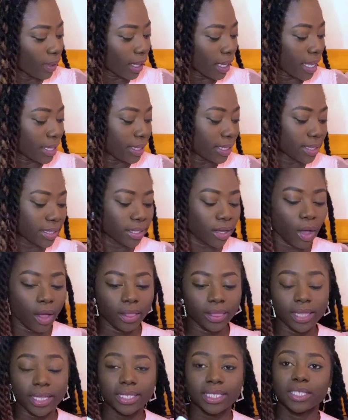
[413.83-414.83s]
And all
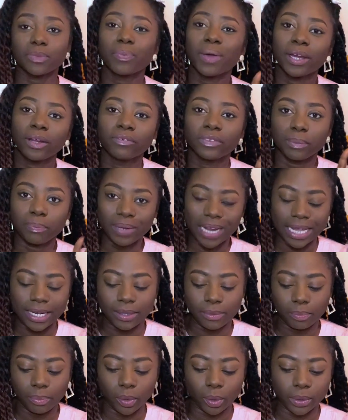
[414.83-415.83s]
this is part of the
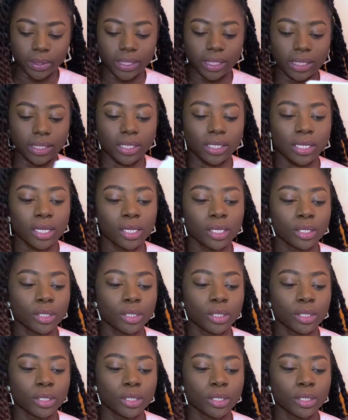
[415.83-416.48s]
planning process.